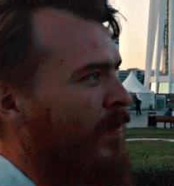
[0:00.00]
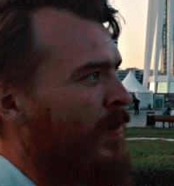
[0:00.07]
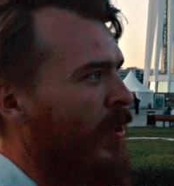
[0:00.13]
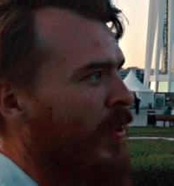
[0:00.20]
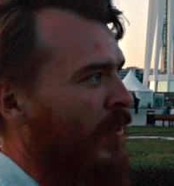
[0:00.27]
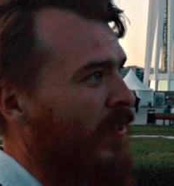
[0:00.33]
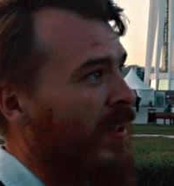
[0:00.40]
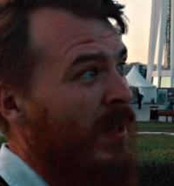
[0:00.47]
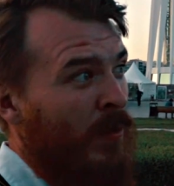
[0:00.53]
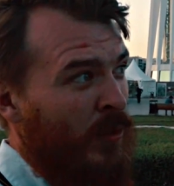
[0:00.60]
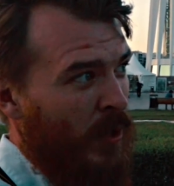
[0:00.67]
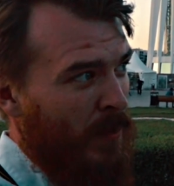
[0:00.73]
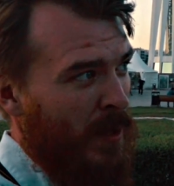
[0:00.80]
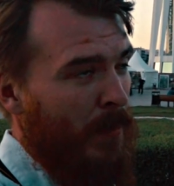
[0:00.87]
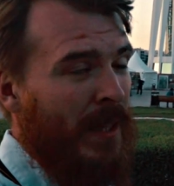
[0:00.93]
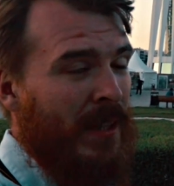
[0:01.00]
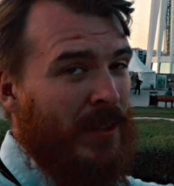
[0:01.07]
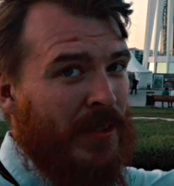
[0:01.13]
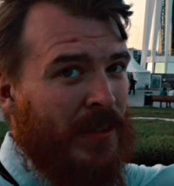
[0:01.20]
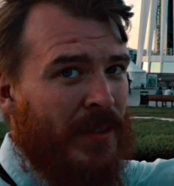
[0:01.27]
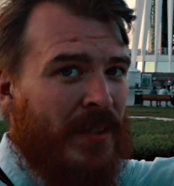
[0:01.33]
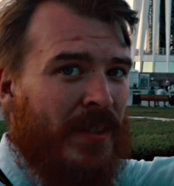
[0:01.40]
You can see him on top of the
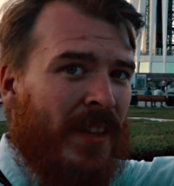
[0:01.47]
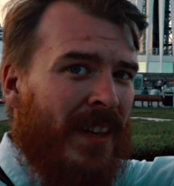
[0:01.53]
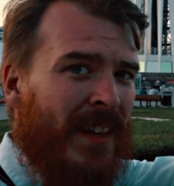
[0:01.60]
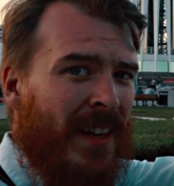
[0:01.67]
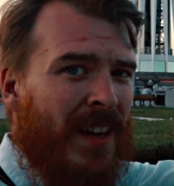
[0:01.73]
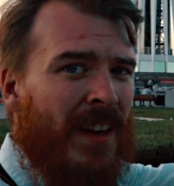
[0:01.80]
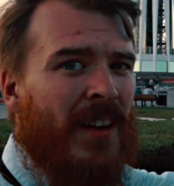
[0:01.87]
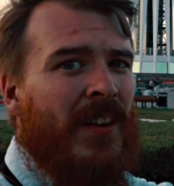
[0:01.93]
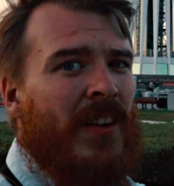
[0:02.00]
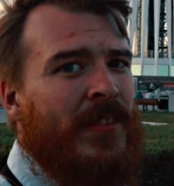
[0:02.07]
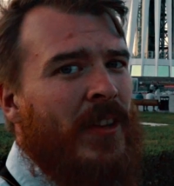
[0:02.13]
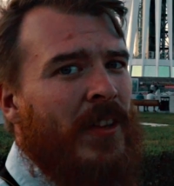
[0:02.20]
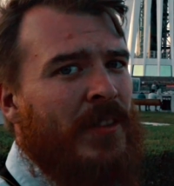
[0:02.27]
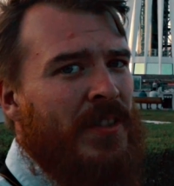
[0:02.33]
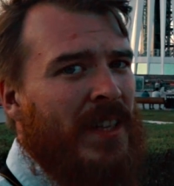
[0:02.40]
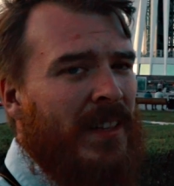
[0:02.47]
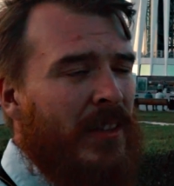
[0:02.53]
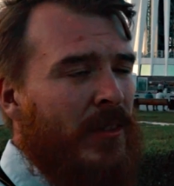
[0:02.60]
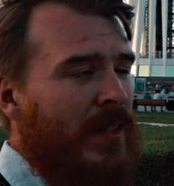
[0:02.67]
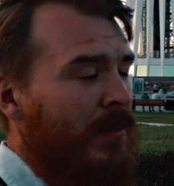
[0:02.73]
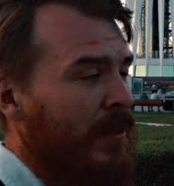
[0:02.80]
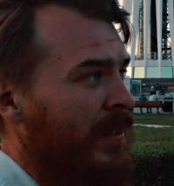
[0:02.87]
pillars on the other side of
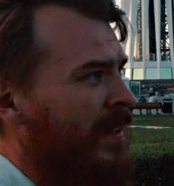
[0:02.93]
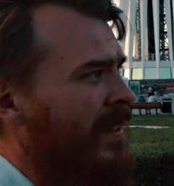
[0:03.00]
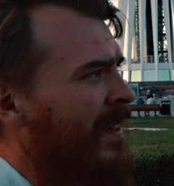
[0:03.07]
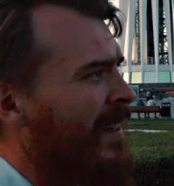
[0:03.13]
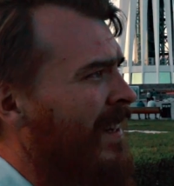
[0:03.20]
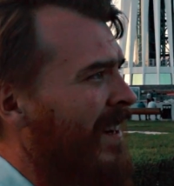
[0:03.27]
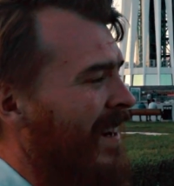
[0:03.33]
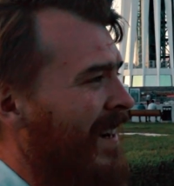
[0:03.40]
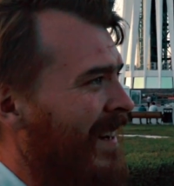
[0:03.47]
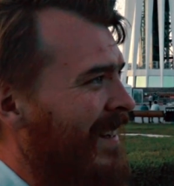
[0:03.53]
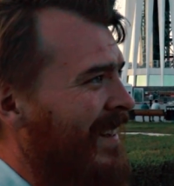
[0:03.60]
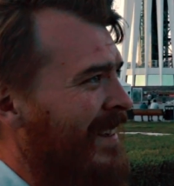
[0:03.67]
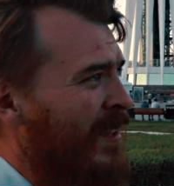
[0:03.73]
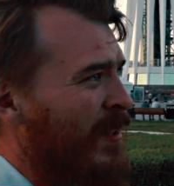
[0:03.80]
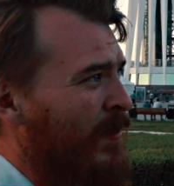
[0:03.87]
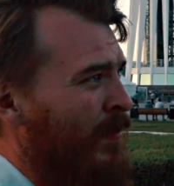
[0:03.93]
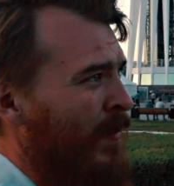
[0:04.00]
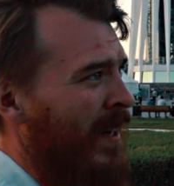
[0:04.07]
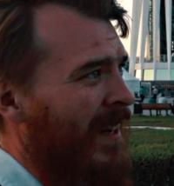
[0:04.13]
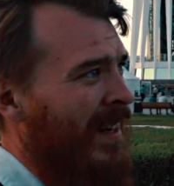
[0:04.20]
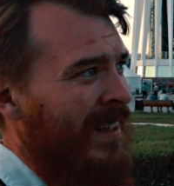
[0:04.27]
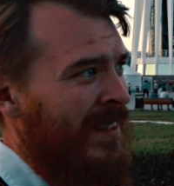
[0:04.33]
the river,
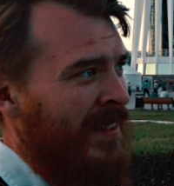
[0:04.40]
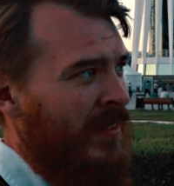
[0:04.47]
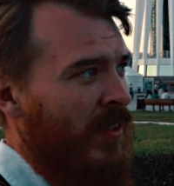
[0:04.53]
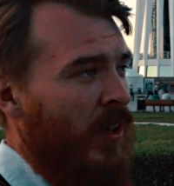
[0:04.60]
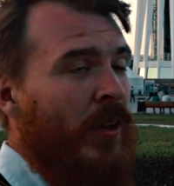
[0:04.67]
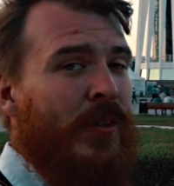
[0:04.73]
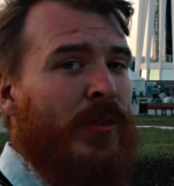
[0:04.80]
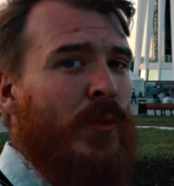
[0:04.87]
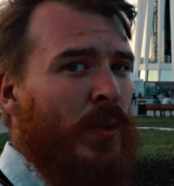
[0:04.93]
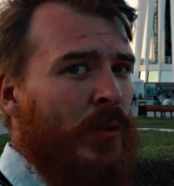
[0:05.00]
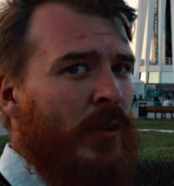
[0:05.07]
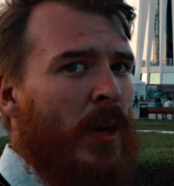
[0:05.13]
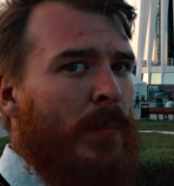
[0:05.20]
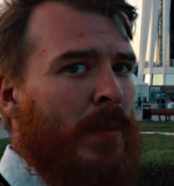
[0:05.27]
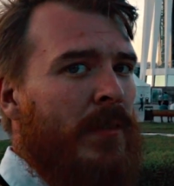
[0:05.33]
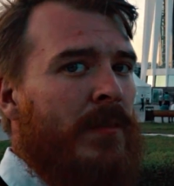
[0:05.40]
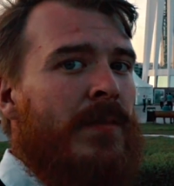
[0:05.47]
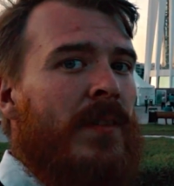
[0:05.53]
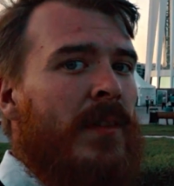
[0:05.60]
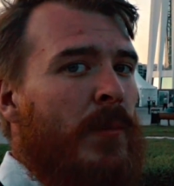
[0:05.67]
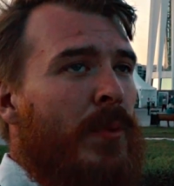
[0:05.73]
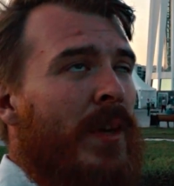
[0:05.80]
and also on top of the